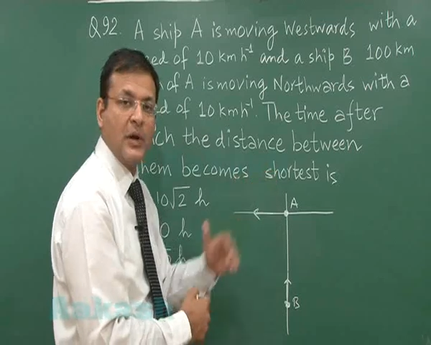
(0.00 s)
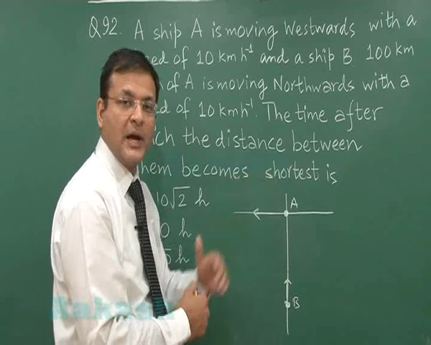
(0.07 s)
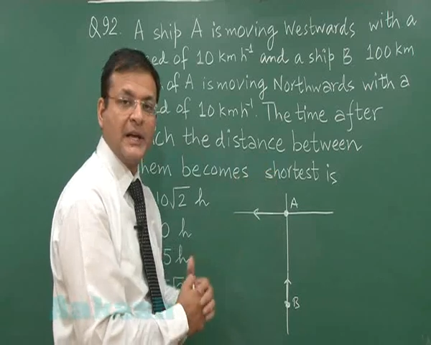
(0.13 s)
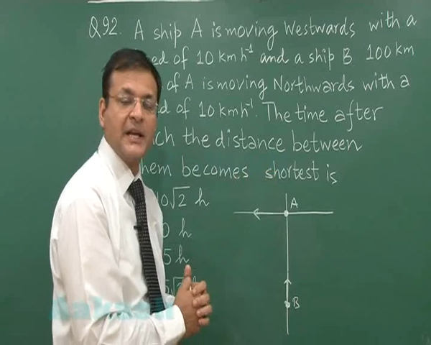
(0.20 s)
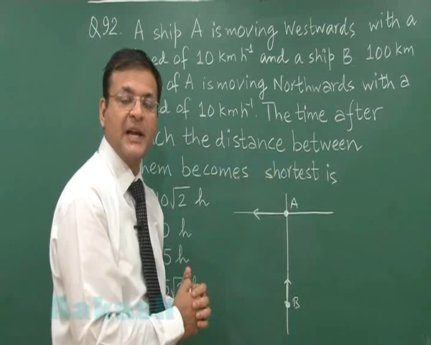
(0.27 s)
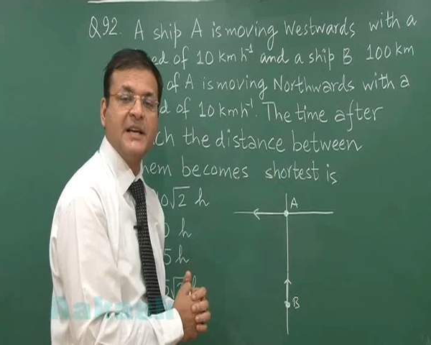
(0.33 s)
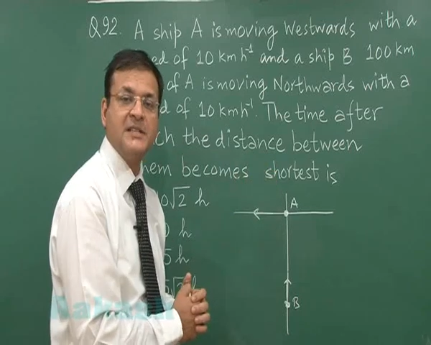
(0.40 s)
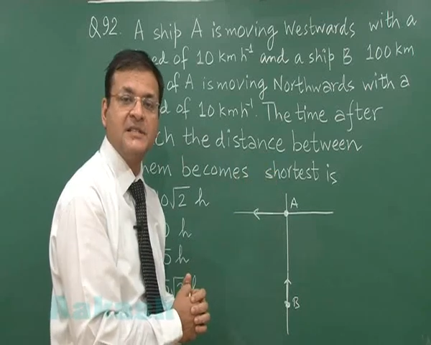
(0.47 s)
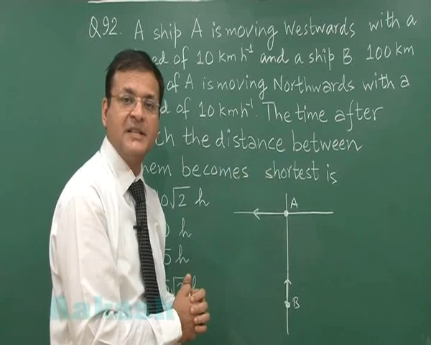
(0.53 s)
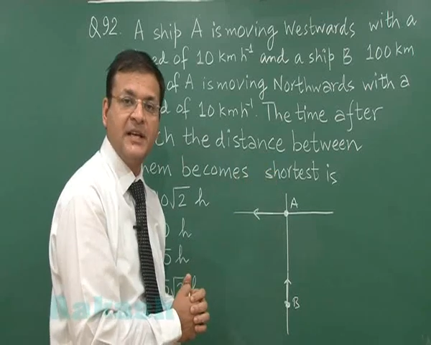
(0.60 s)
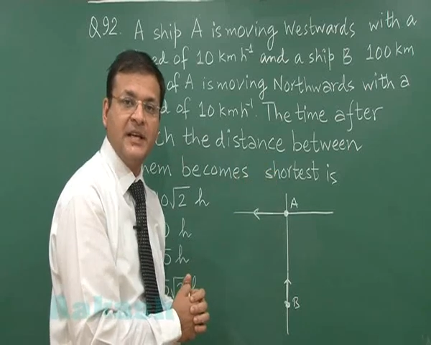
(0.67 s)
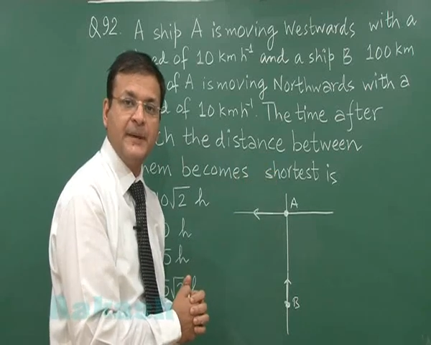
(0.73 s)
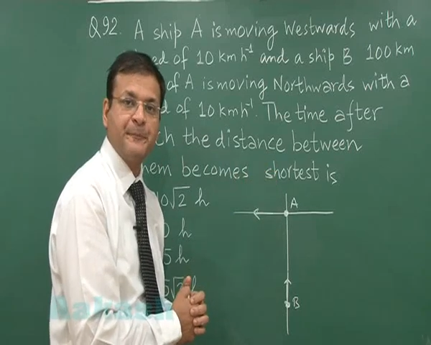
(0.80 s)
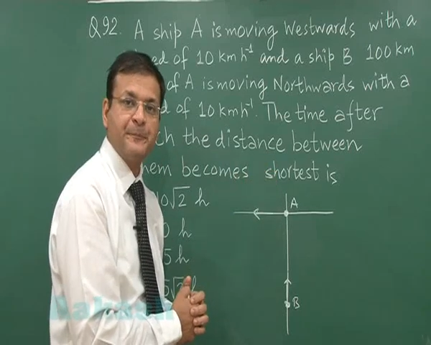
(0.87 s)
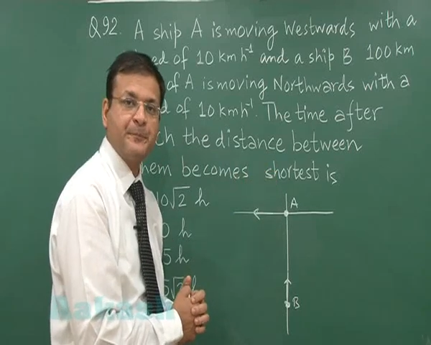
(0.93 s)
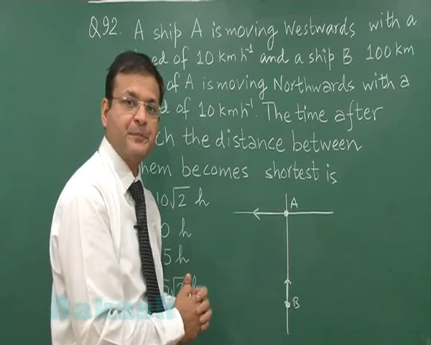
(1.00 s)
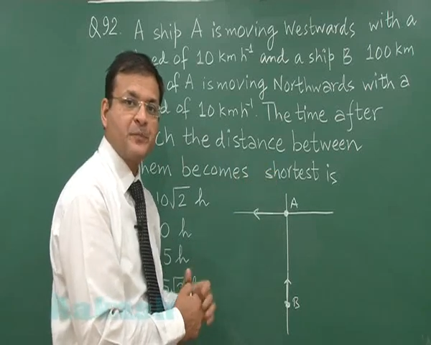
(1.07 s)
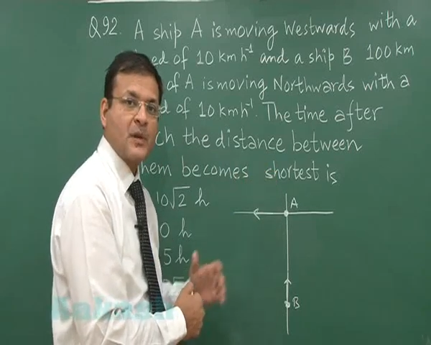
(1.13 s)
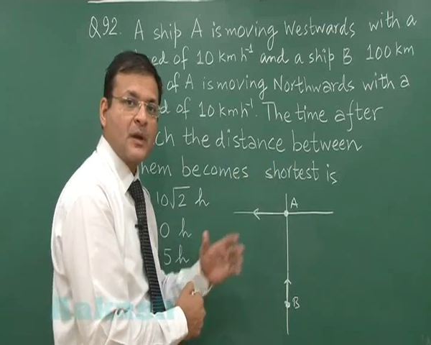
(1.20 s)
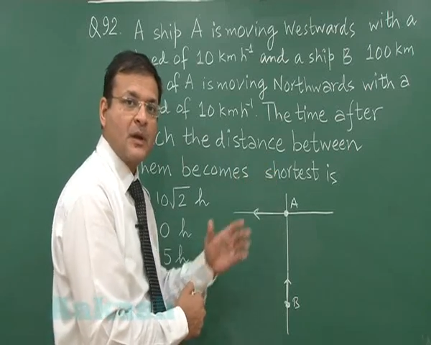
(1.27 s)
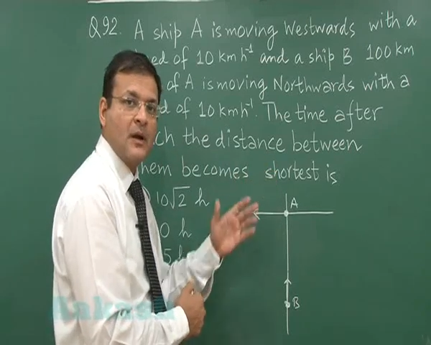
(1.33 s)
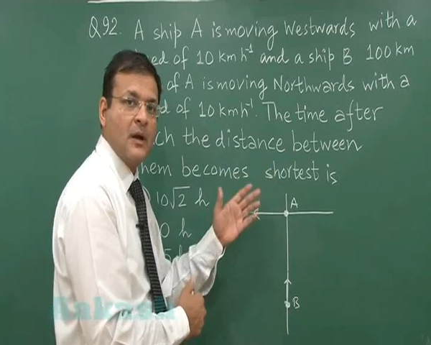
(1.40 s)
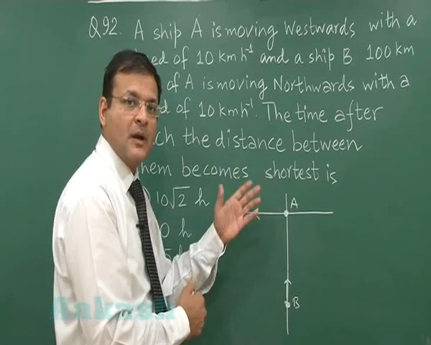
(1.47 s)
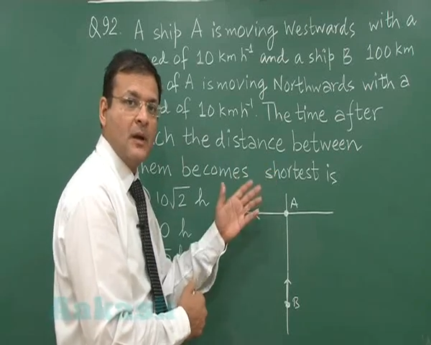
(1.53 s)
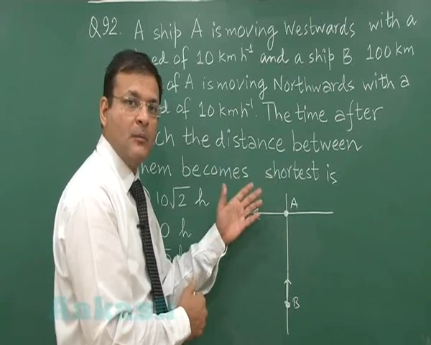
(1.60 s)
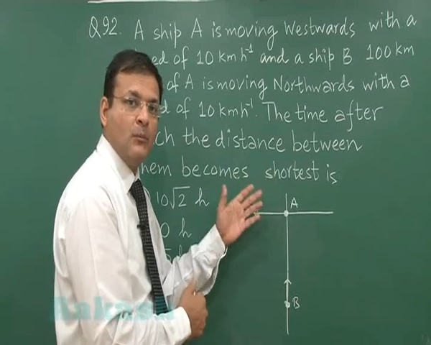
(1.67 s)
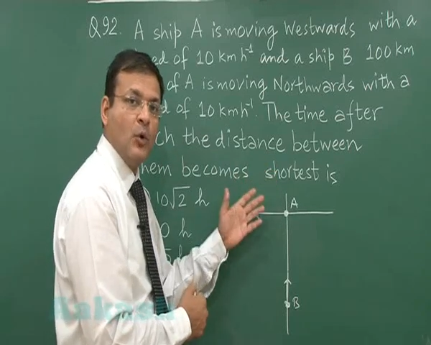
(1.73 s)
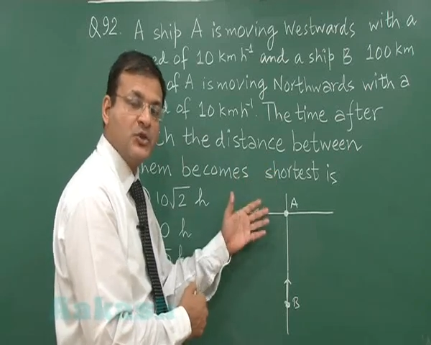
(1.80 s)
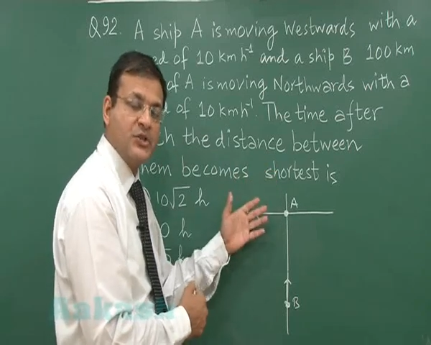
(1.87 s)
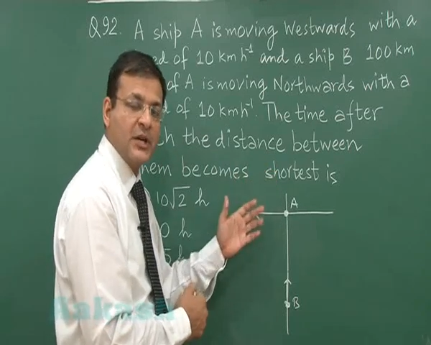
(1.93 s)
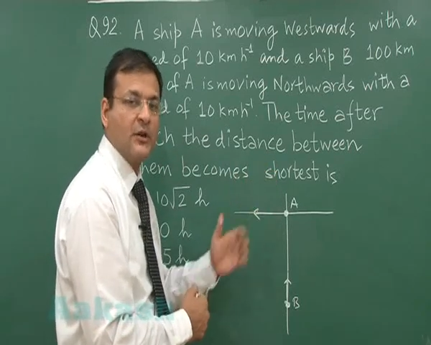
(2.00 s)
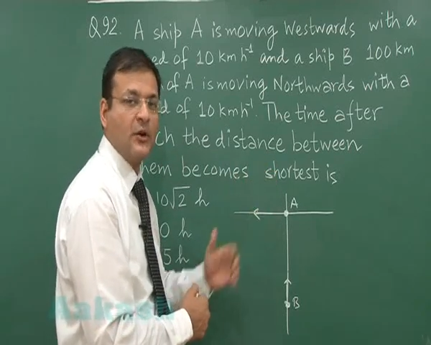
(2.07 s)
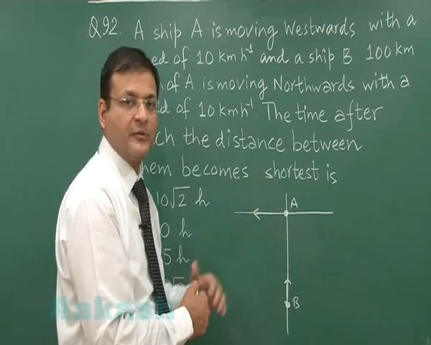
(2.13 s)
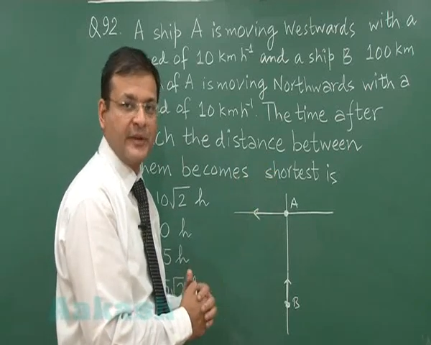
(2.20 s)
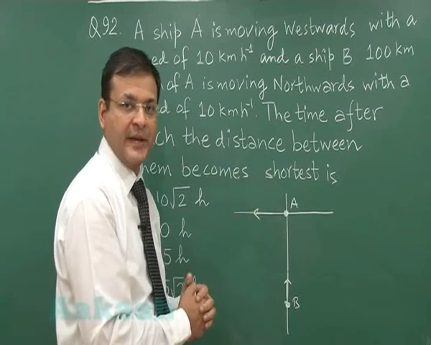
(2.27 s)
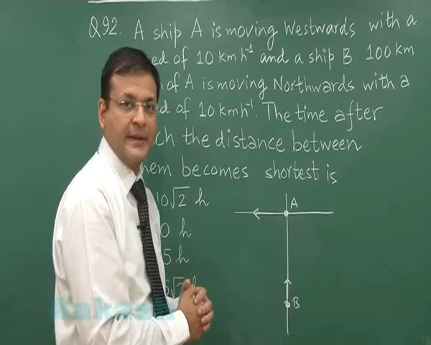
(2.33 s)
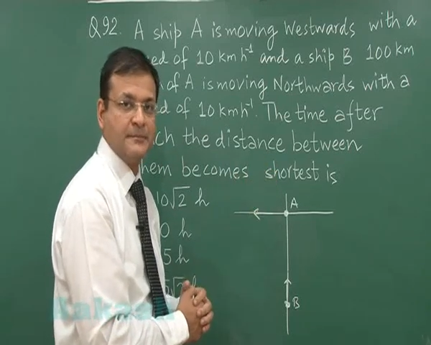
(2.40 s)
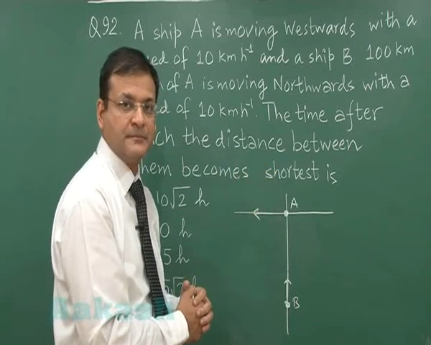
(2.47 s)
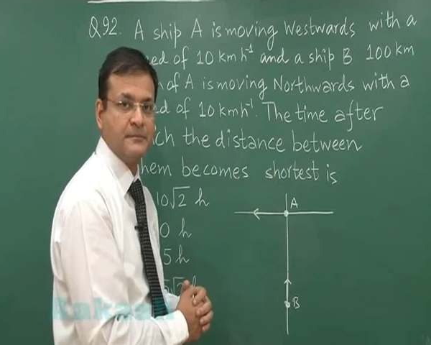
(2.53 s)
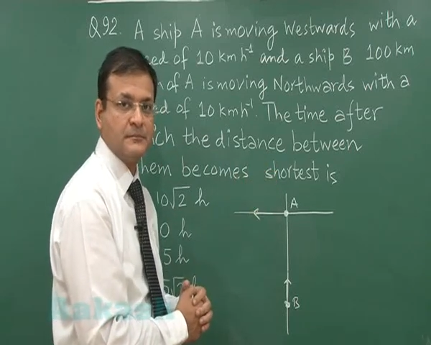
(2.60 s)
analyze the motion of A.